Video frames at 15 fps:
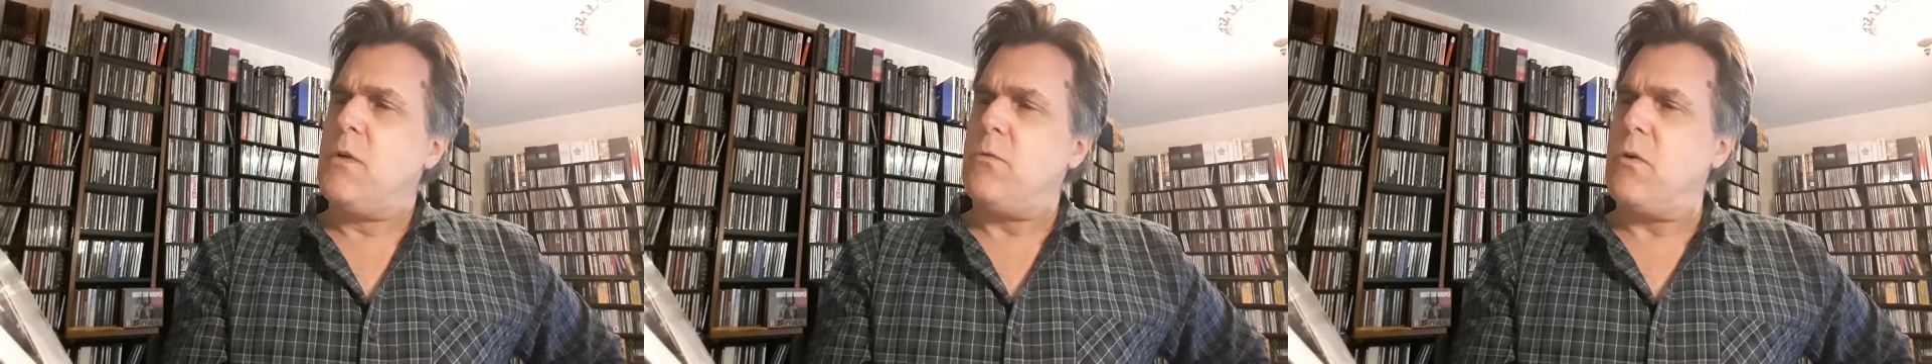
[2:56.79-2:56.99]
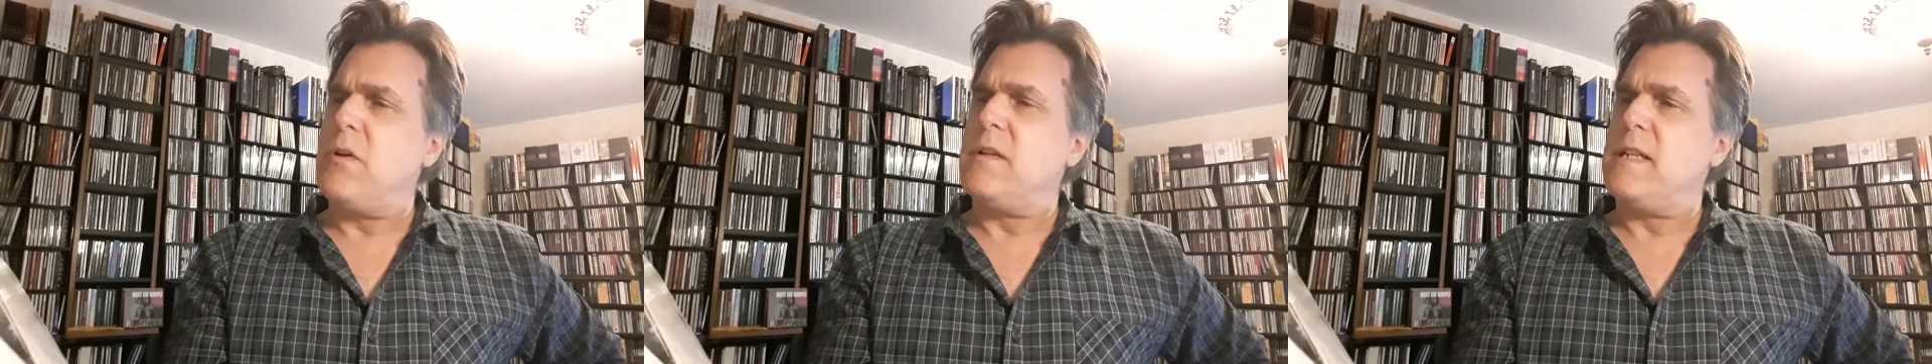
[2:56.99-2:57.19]

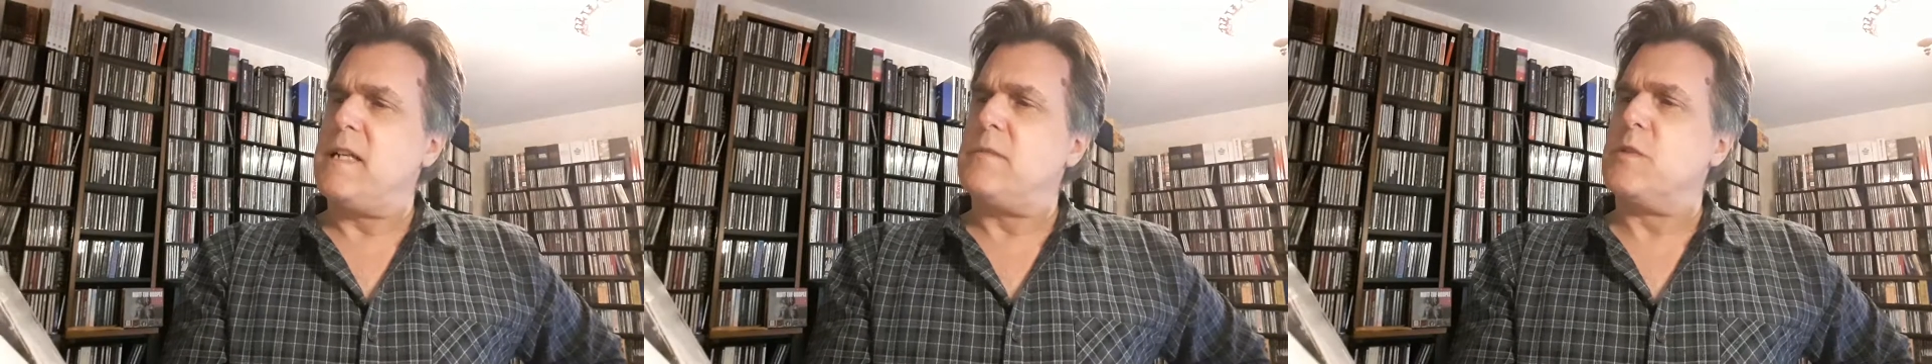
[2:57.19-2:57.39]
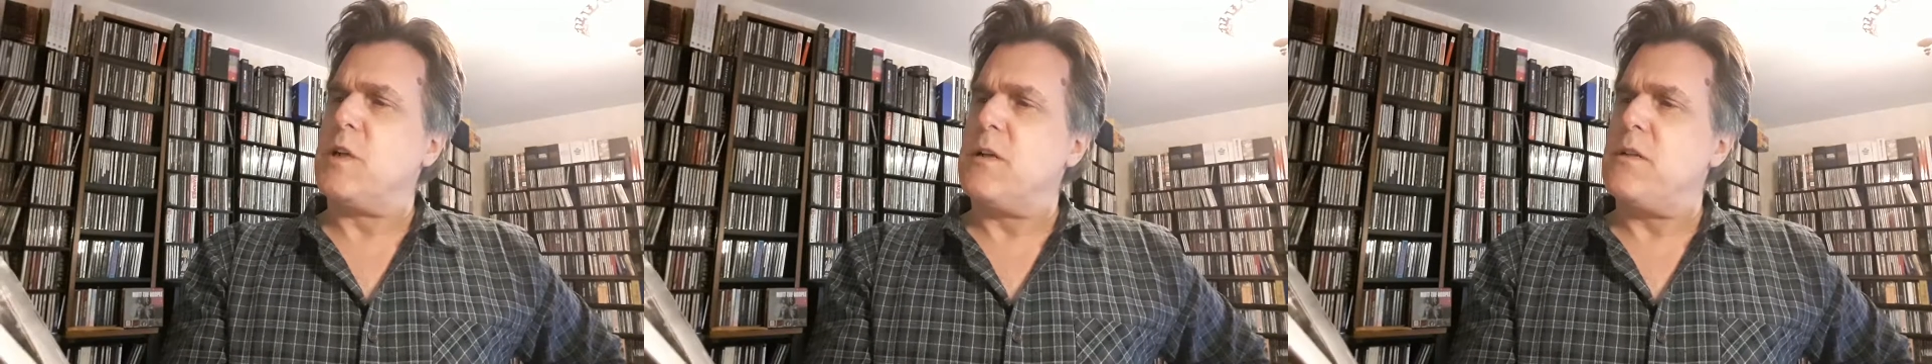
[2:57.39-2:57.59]
Royal
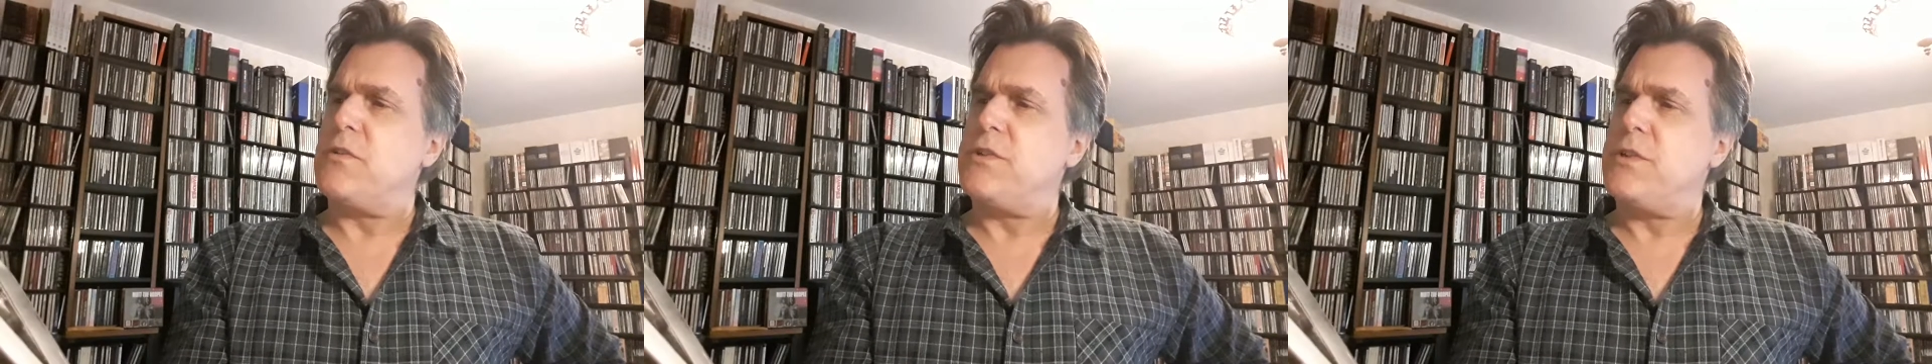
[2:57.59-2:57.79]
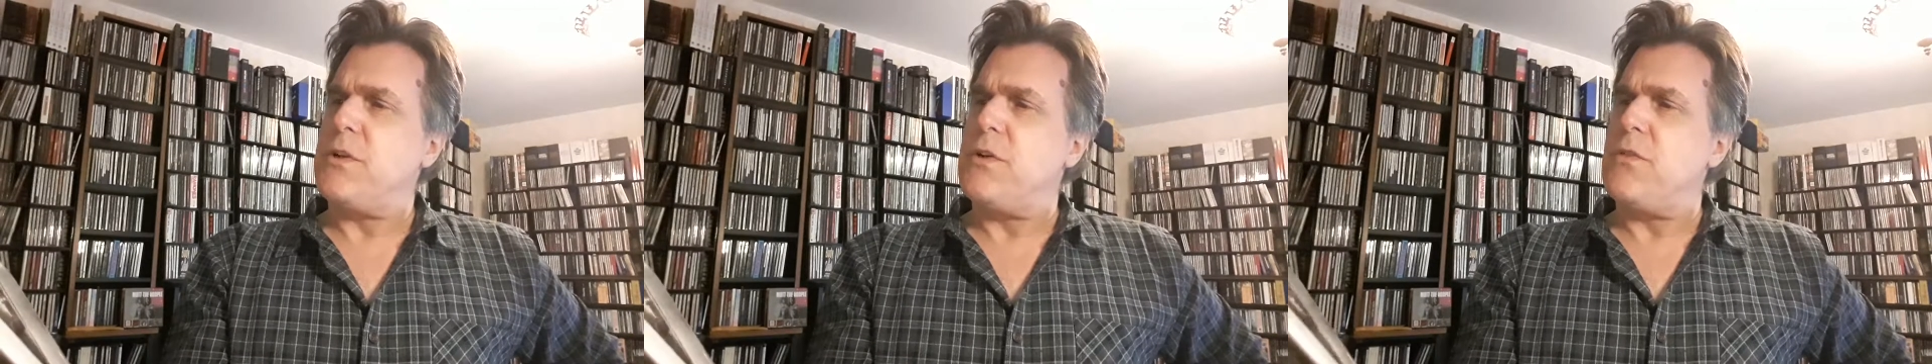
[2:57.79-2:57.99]
Albert Hall
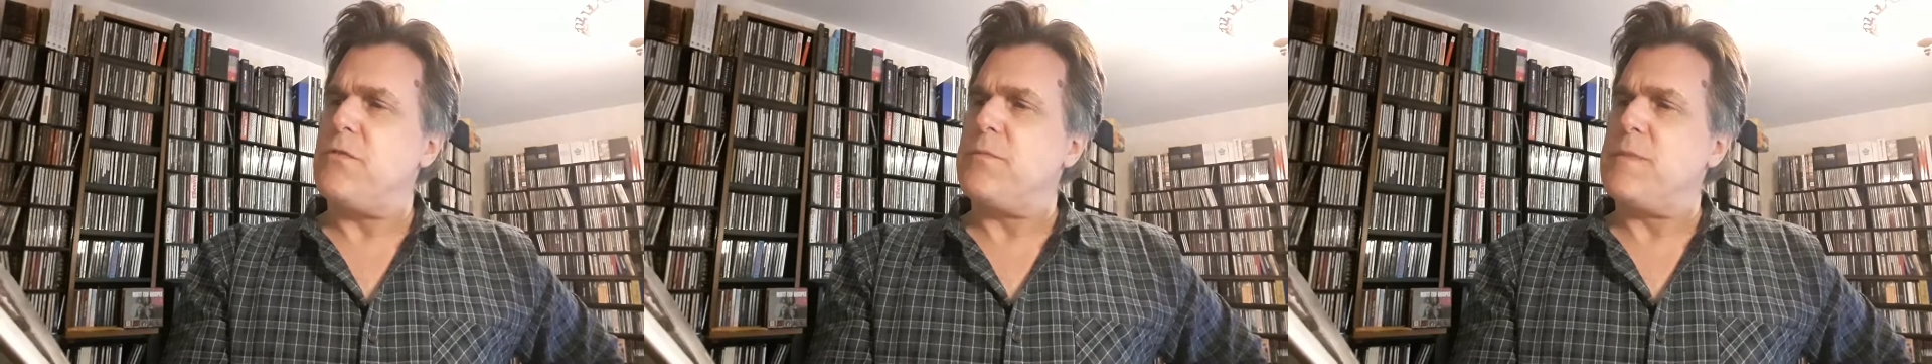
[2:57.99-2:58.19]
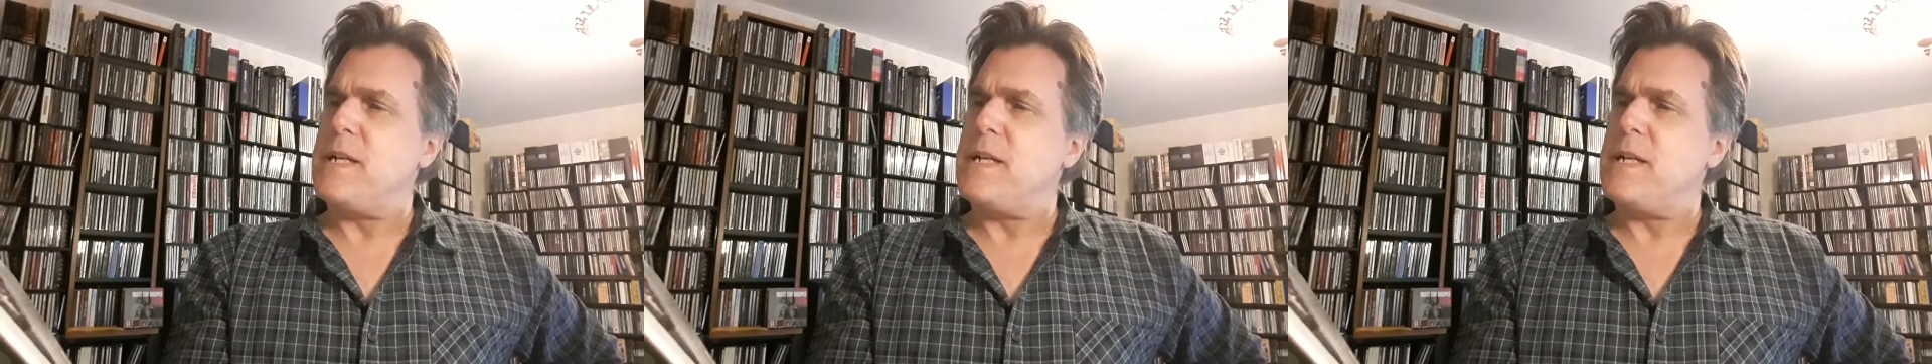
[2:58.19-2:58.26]
show from